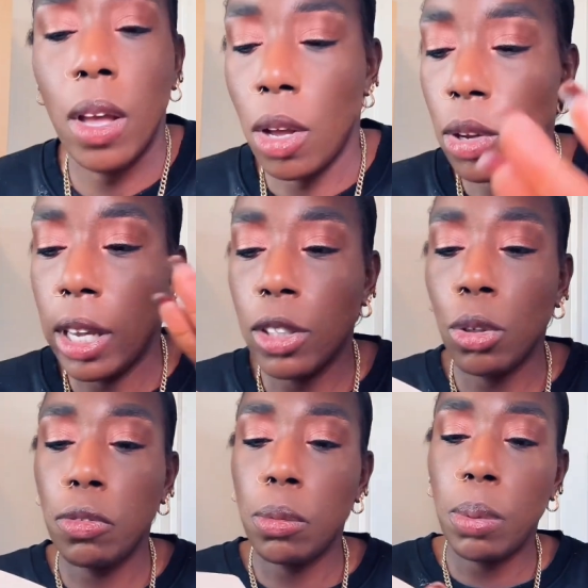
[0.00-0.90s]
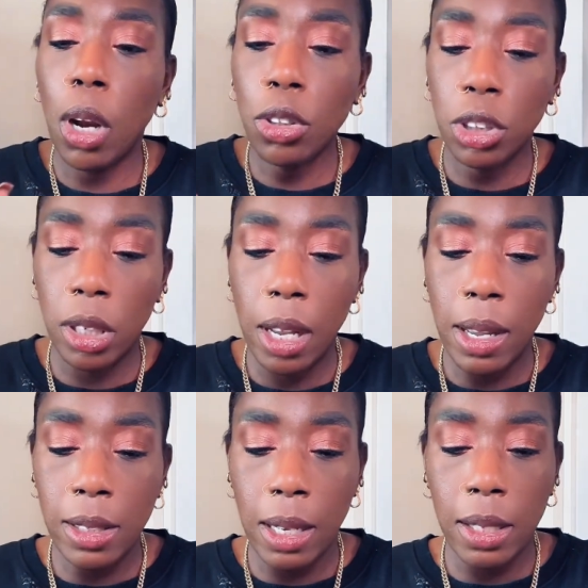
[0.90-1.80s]
Okay, so for blush,
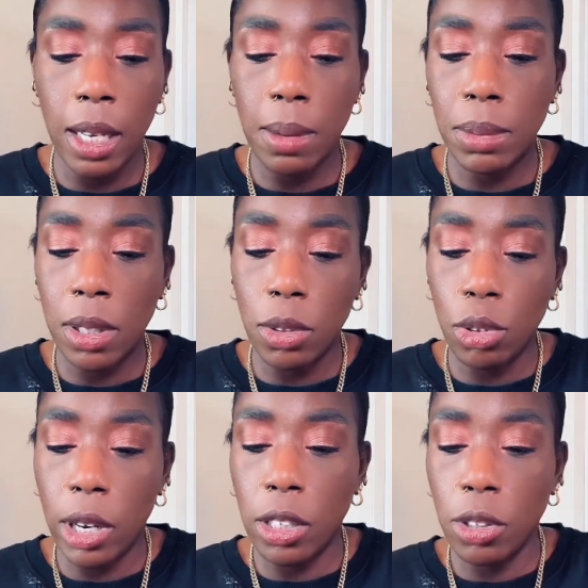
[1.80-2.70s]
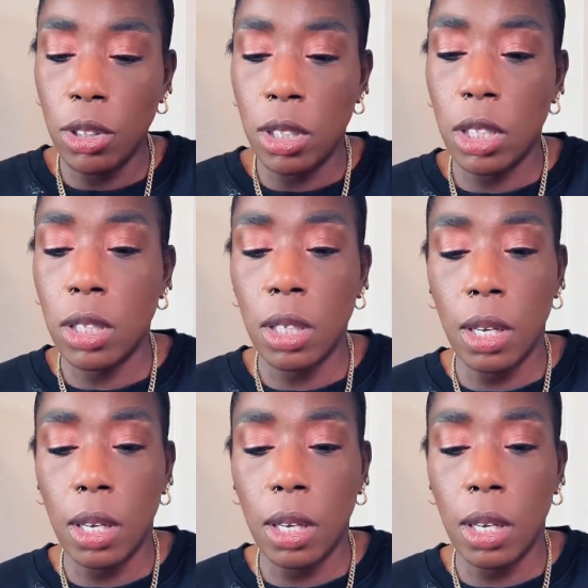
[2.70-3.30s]
as I said, I'm still trying to use this,